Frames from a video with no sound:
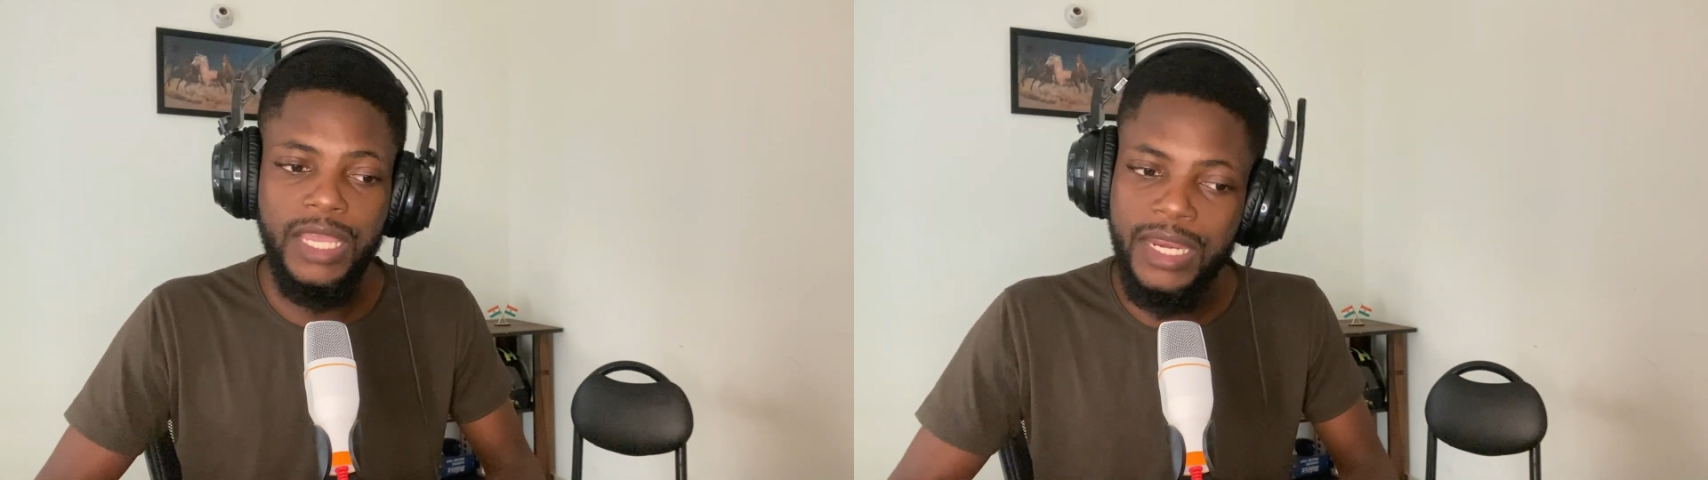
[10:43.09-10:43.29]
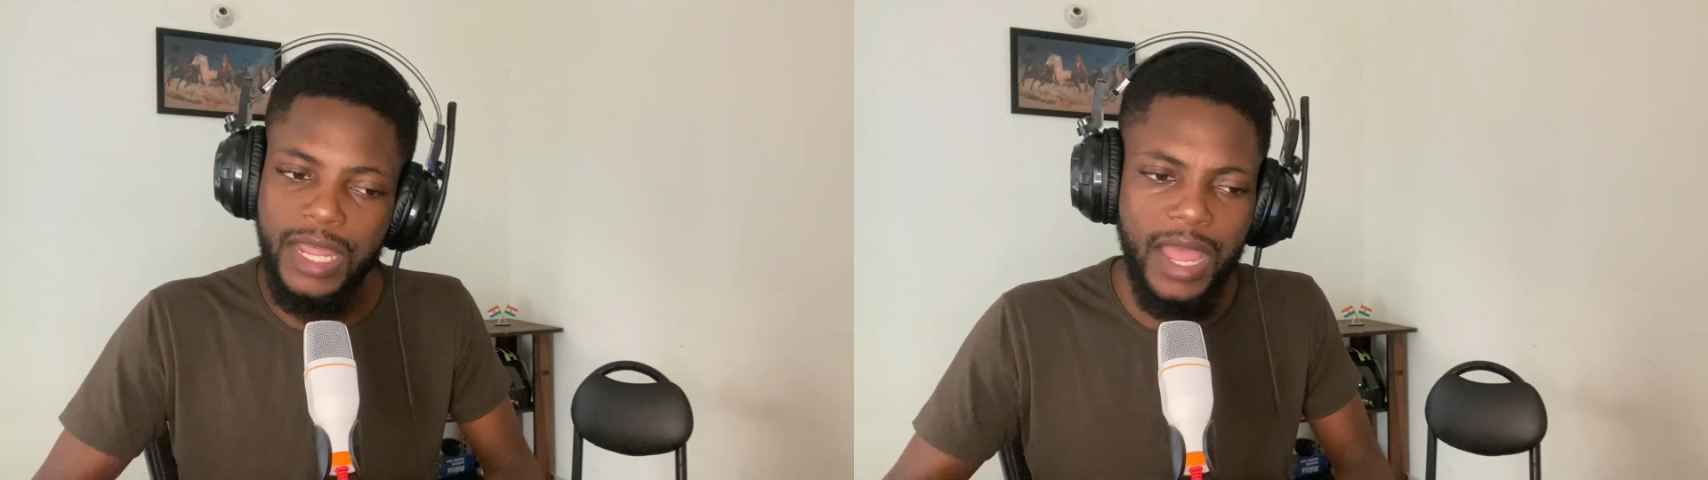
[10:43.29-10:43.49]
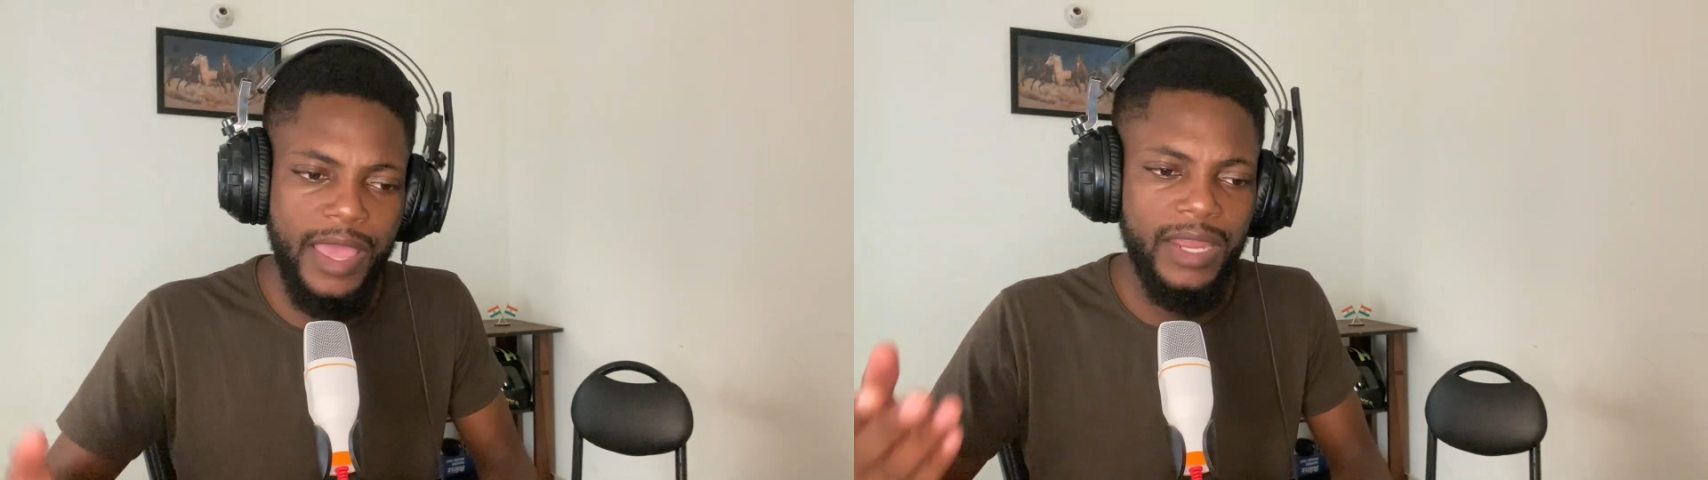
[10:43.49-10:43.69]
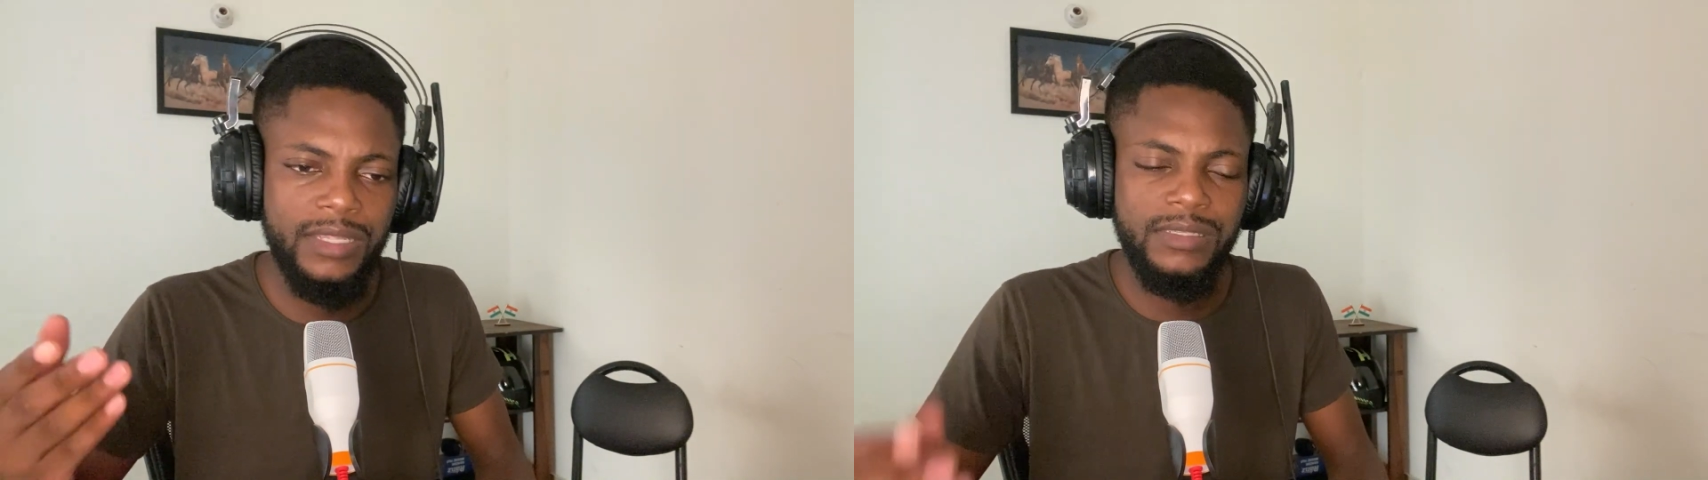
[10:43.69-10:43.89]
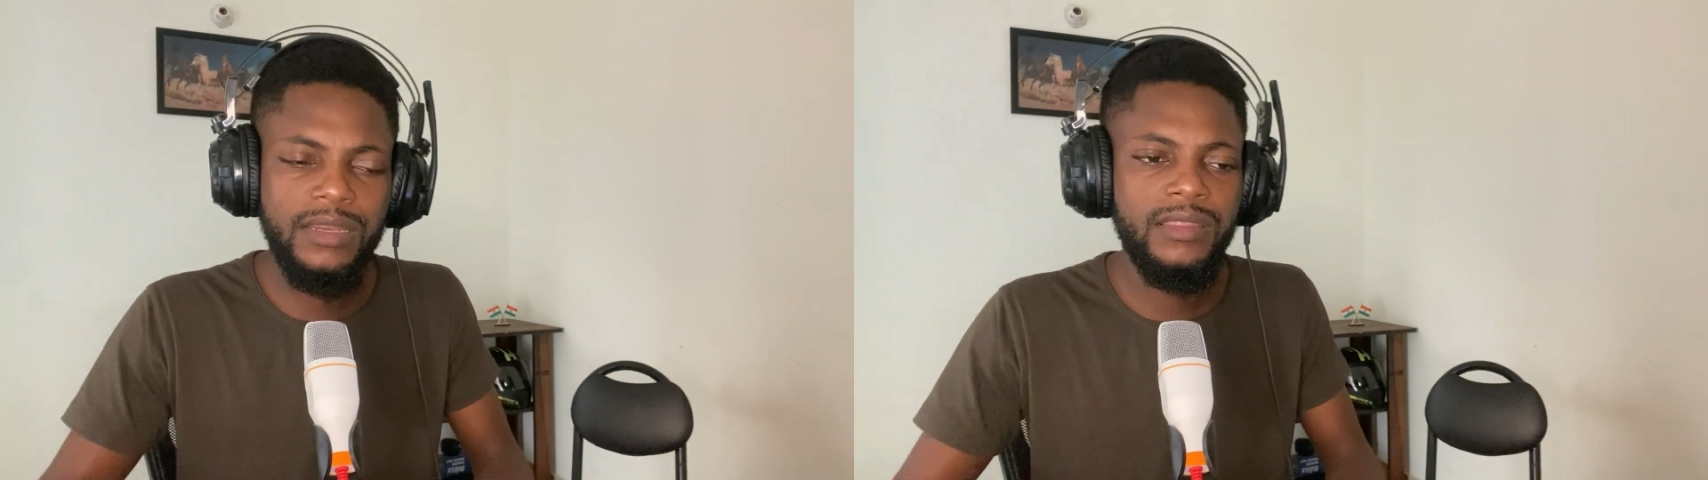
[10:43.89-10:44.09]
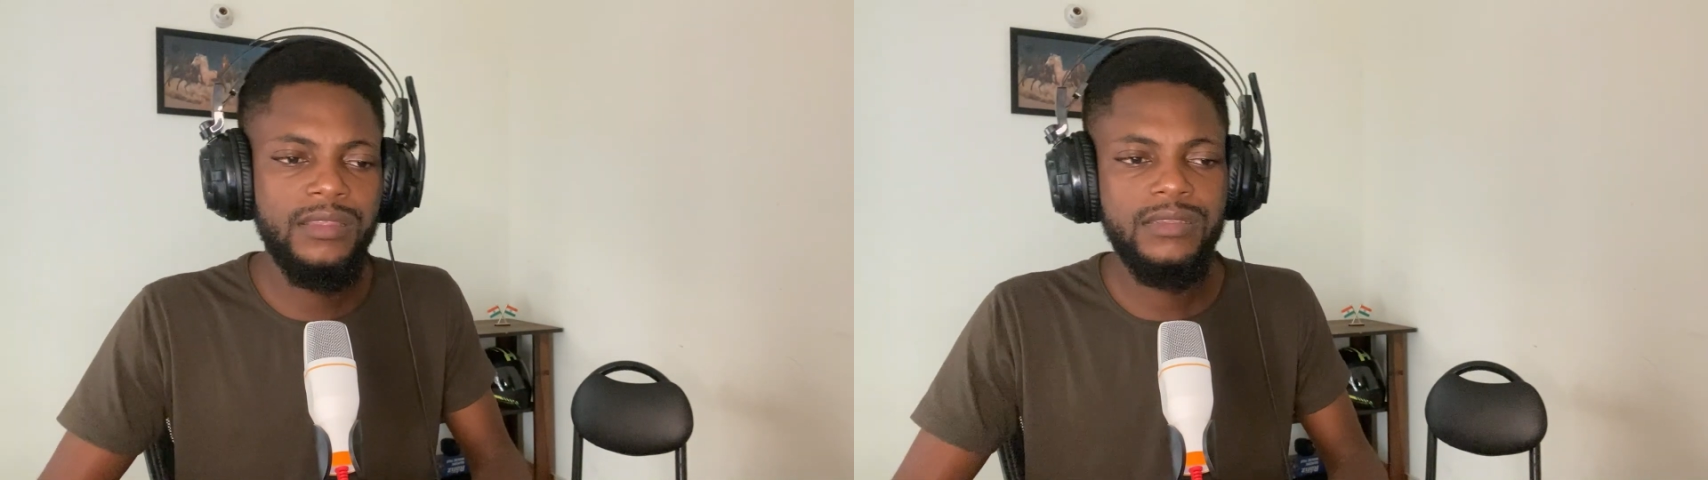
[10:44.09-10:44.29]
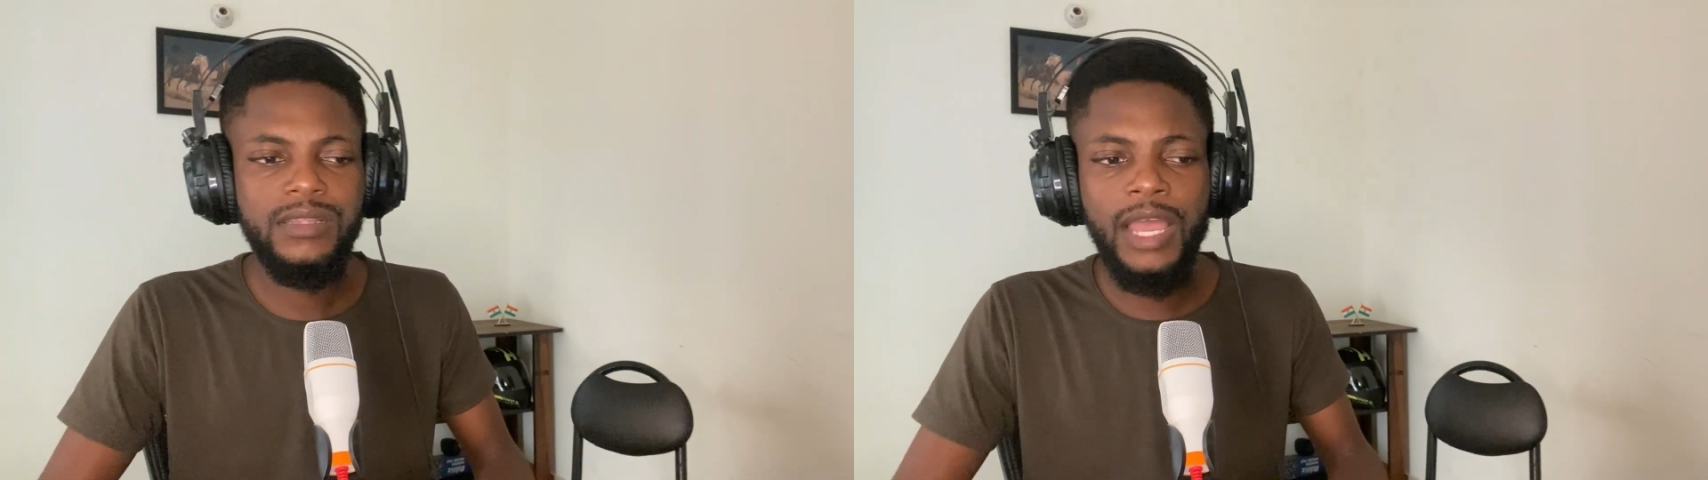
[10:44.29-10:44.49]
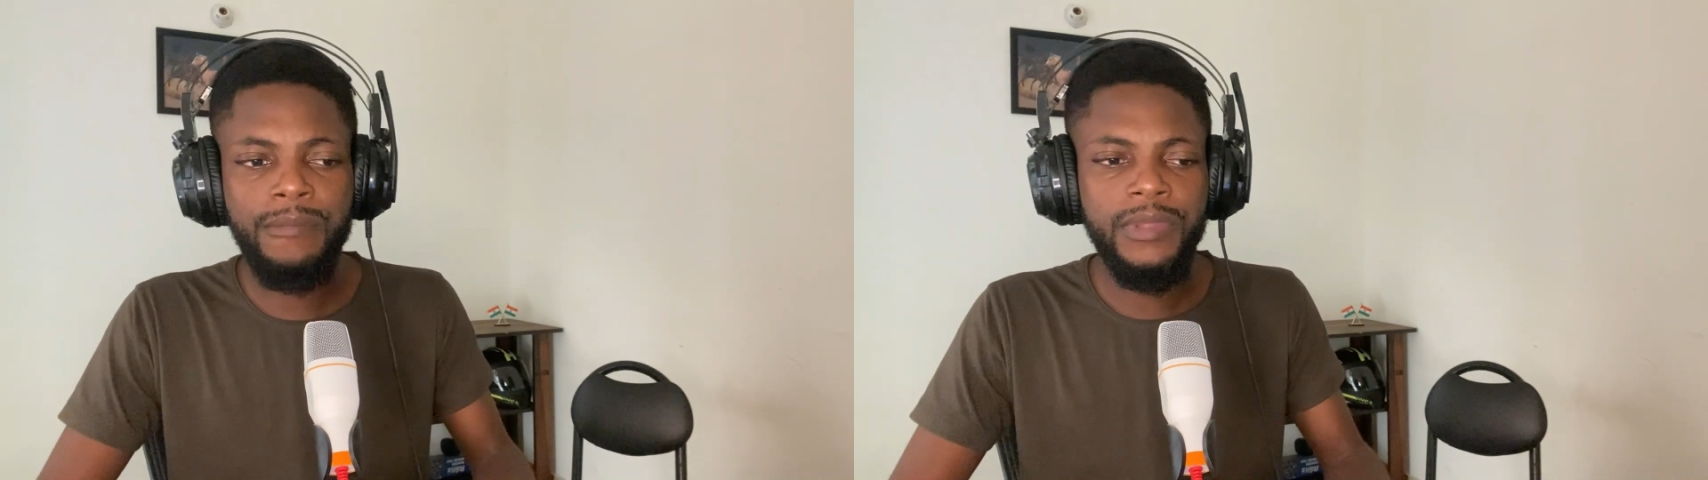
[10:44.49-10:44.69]
And I understand this,
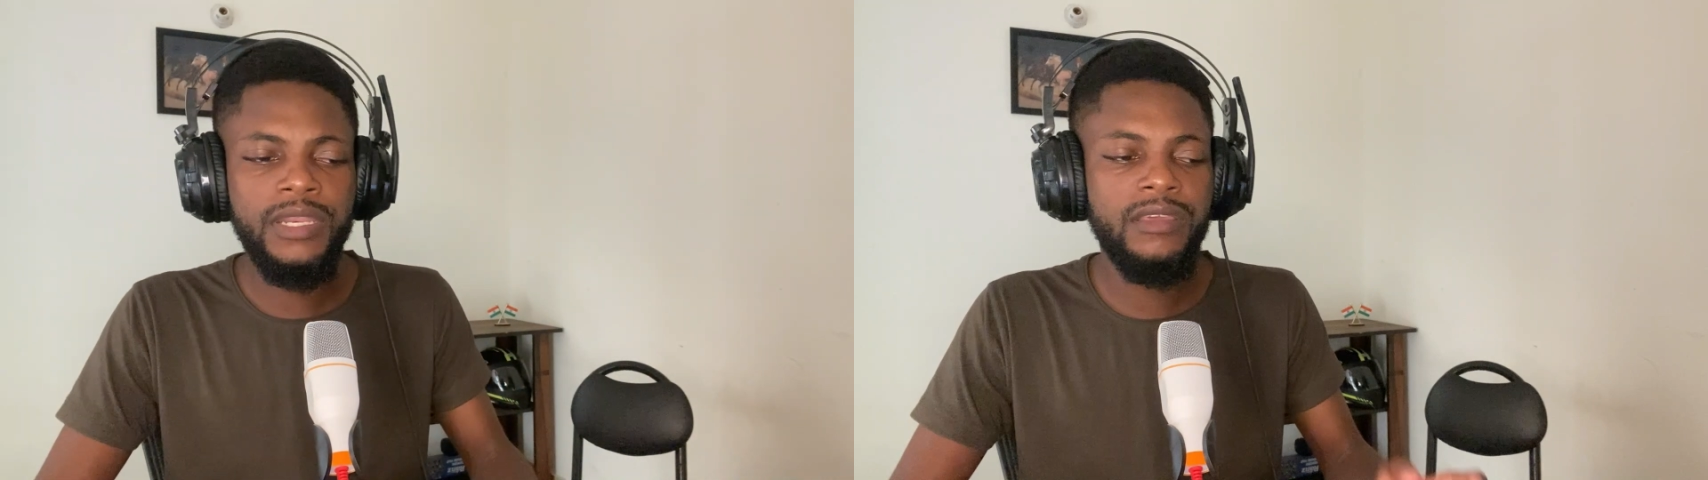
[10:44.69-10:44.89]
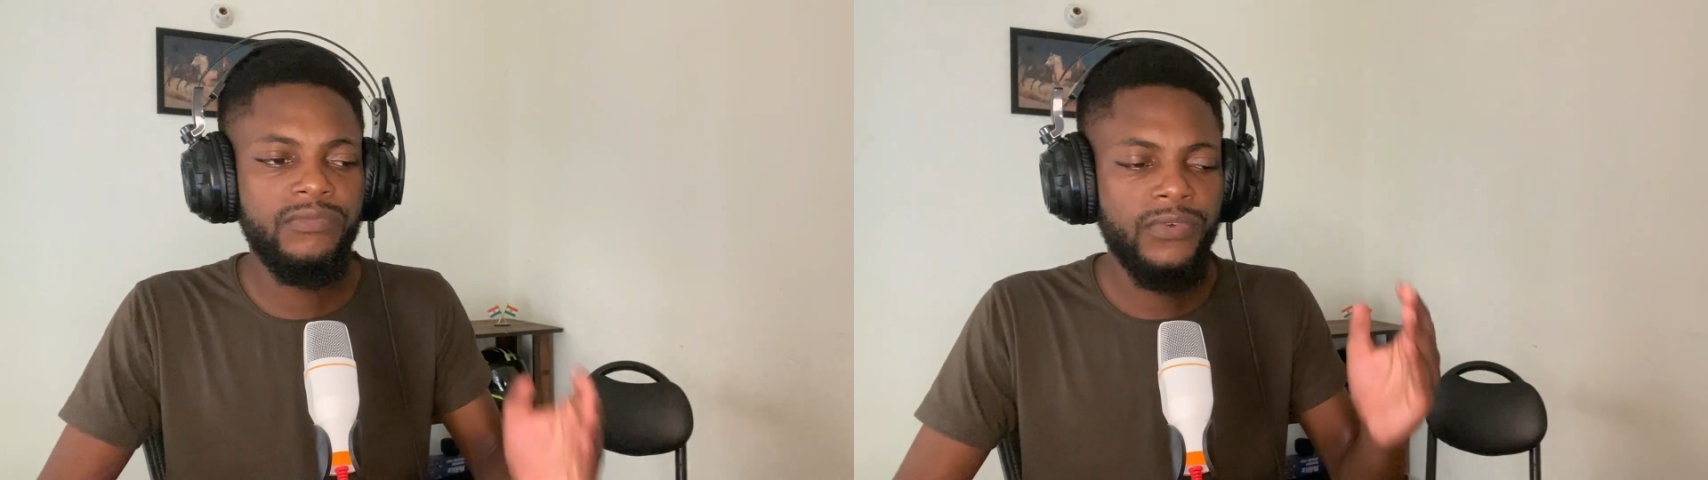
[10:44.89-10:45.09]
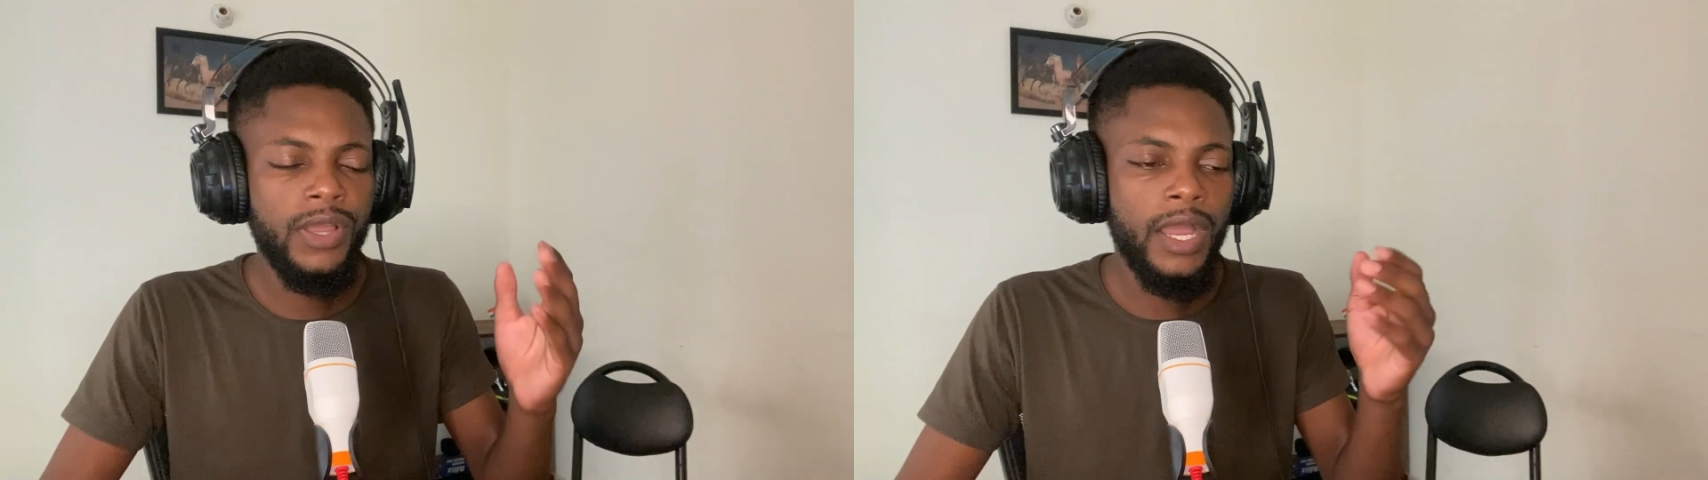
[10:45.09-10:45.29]
I believe,